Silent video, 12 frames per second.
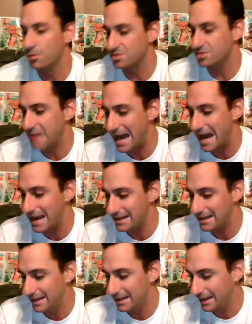died.
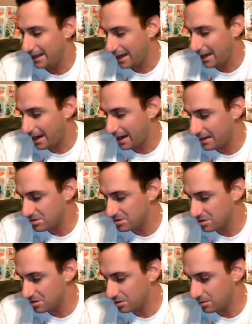And
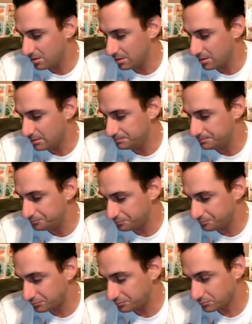so
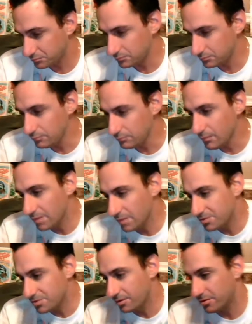
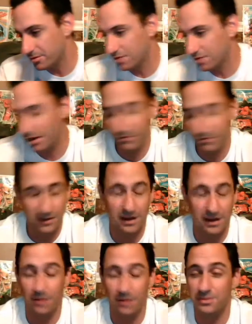they're trying to figure
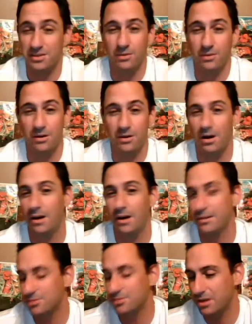out what's going
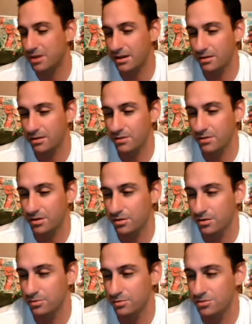on, trying to come to the
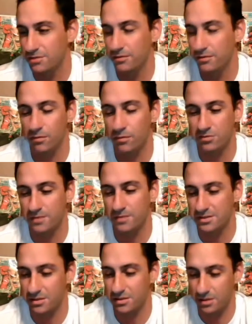conclusion if the
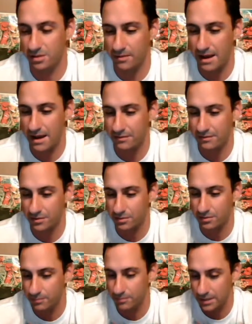Vultrimites are going to come after
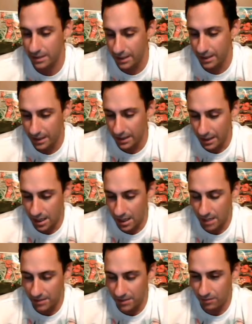him.
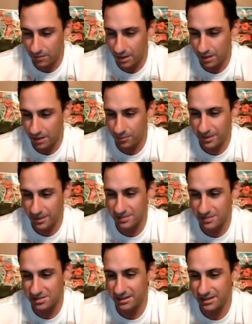Meanwhile, we
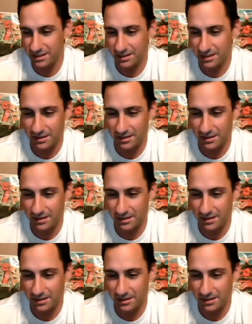see